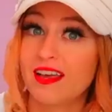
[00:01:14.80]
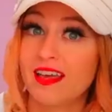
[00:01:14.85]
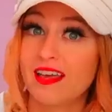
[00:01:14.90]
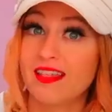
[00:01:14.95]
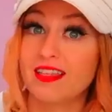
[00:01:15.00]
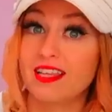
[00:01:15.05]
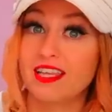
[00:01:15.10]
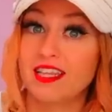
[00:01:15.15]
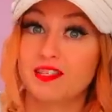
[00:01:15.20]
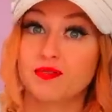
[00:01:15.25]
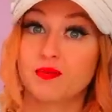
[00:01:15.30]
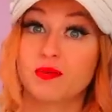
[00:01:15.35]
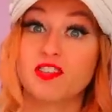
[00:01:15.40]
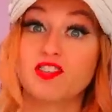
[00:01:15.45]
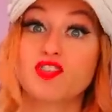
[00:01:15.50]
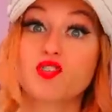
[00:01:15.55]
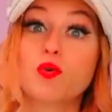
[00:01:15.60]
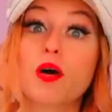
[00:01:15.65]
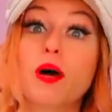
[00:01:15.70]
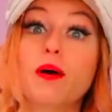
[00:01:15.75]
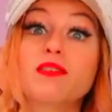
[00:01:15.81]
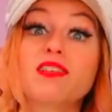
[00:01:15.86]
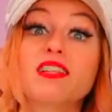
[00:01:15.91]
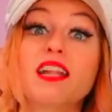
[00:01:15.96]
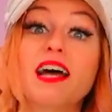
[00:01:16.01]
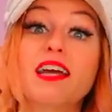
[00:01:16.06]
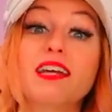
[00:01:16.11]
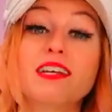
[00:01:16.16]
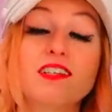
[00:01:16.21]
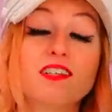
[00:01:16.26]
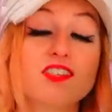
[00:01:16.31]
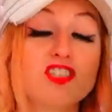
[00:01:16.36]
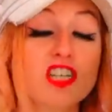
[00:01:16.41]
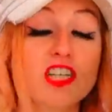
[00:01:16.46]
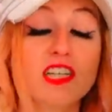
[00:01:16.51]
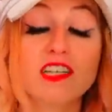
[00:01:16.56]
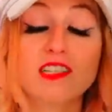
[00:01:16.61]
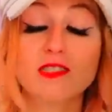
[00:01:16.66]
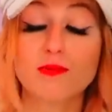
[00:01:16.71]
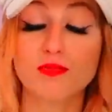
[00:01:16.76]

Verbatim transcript: in these ones. So I was like, cheers